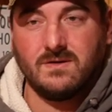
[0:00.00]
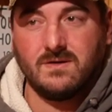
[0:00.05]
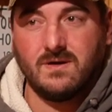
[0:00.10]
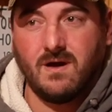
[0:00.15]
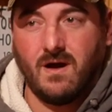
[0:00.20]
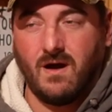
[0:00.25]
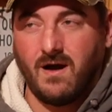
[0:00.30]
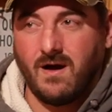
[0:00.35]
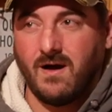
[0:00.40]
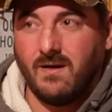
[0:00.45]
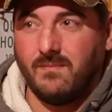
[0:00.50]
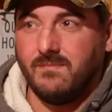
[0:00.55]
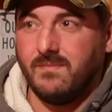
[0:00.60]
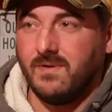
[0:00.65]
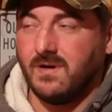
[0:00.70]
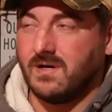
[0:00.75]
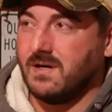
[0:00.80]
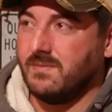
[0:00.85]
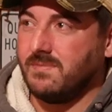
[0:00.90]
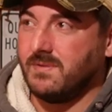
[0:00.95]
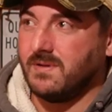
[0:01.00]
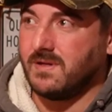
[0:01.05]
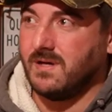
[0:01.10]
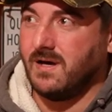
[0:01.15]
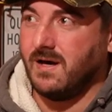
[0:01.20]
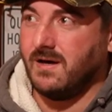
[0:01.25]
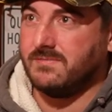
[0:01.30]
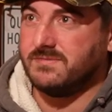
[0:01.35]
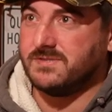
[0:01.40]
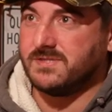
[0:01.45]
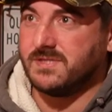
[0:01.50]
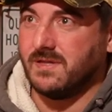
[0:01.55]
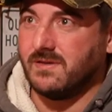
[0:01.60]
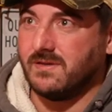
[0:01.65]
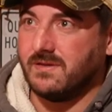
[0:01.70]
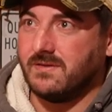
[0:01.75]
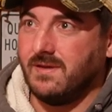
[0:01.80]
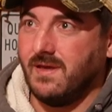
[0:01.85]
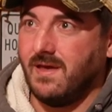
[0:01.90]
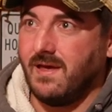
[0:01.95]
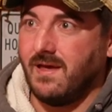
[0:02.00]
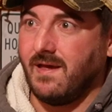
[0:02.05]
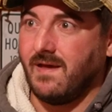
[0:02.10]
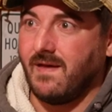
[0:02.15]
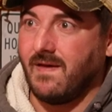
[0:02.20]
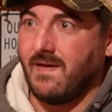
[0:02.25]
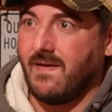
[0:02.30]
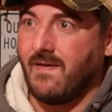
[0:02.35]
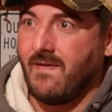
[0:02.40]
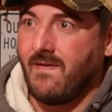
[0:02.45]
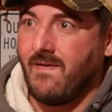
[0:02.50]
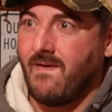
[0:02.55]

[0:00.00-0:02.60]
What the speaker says: couple of cobs the other day,